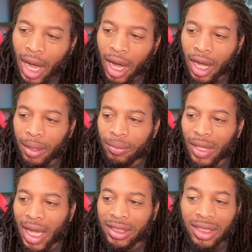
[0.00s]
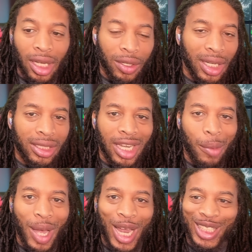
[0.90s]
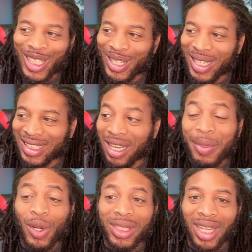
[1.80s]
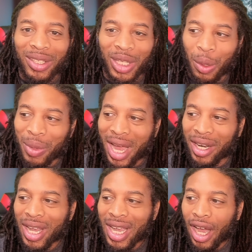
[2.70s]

Um, I'll see y'all next time. I'll holler y'all next. Let me know what y'all think about it.